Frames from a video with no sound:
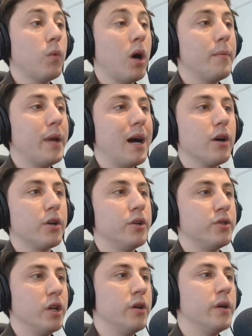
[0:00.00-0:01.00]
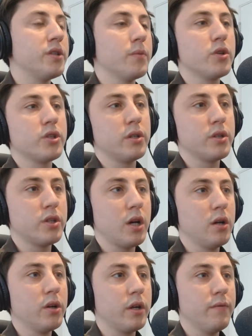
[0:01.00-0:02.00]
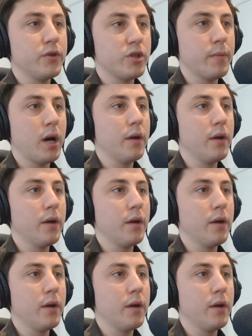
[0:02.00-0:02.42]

I'm now going to do is I'm just going to start looking for some